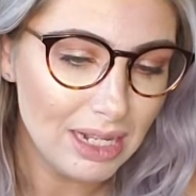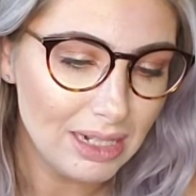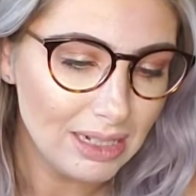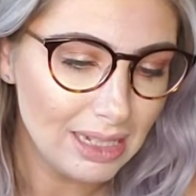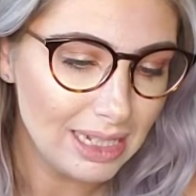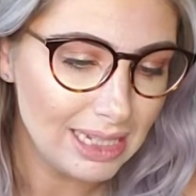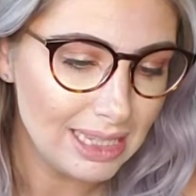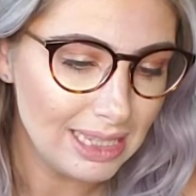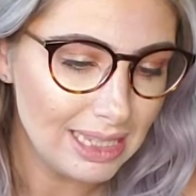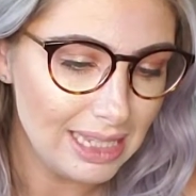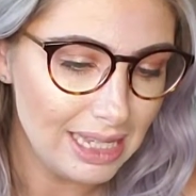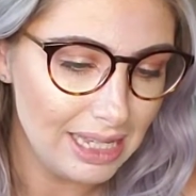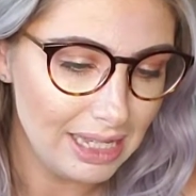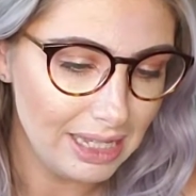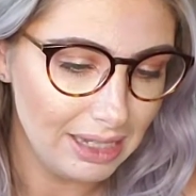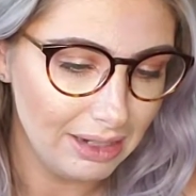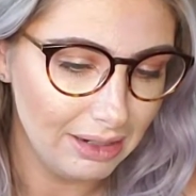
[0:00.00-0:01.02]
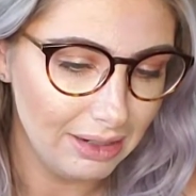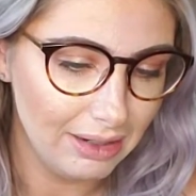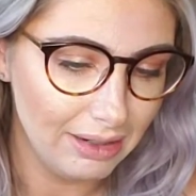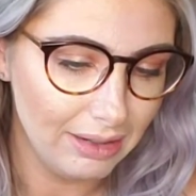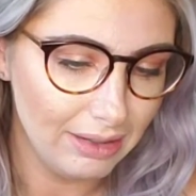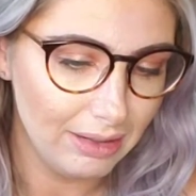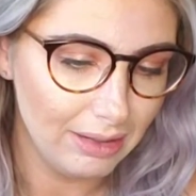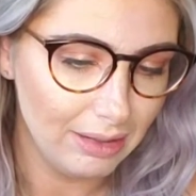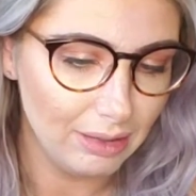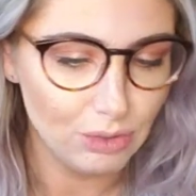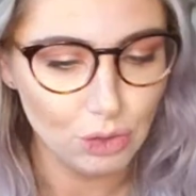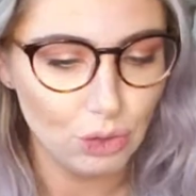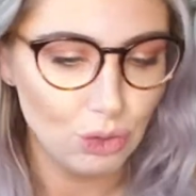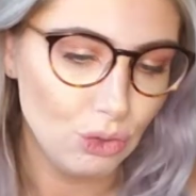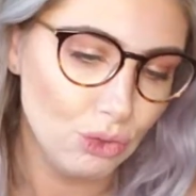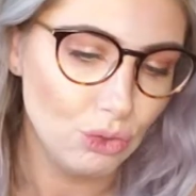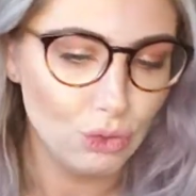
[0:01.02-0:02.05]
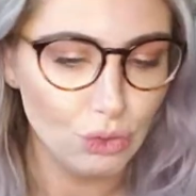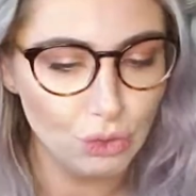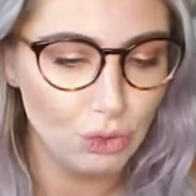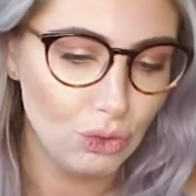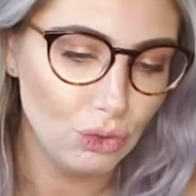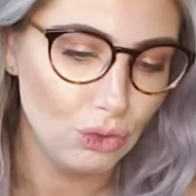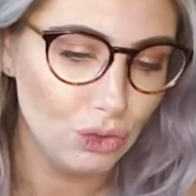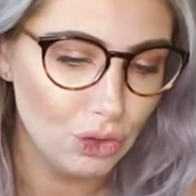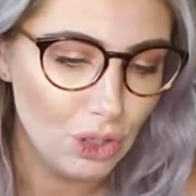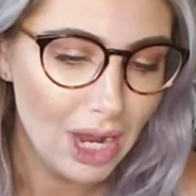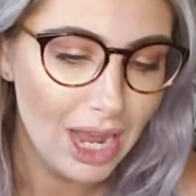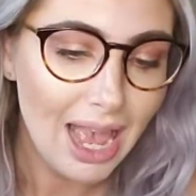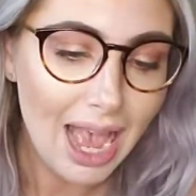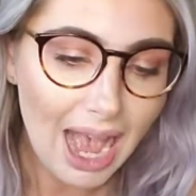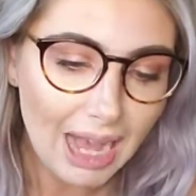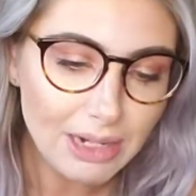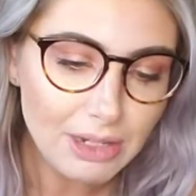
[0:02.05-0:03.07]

Let's see here. How